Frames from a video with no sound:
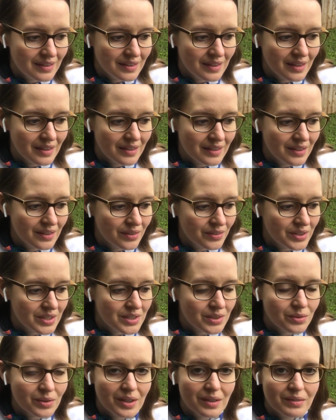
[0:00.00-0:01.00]
you know, that
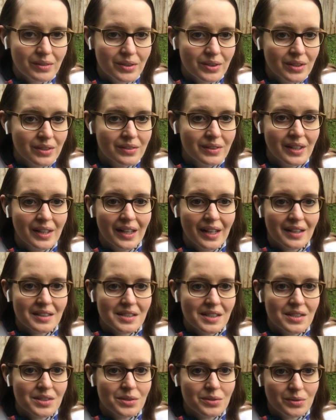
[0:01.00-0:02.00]
don't have good internet
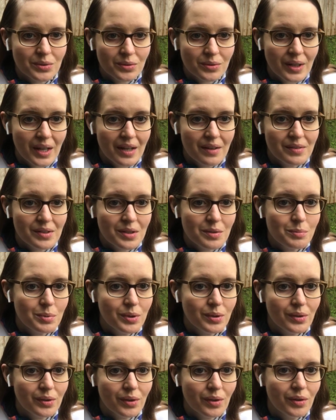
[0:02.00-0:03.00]
access or don't have a
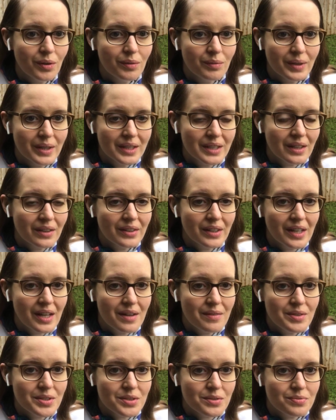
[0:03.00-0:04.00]
computer at home, right? All they have
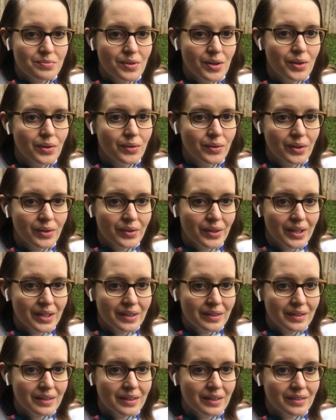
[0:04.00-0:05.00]
is a phone, or
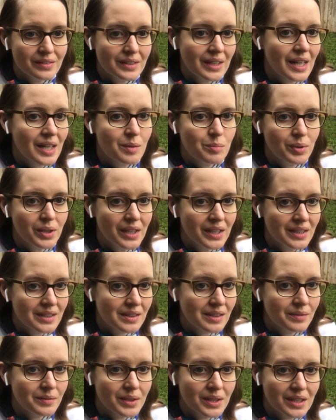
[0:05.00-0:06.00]
their data plan is
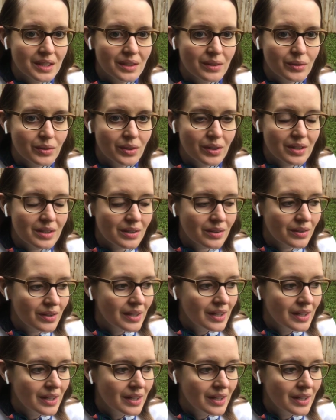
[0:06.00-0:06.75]
limited, or, you know.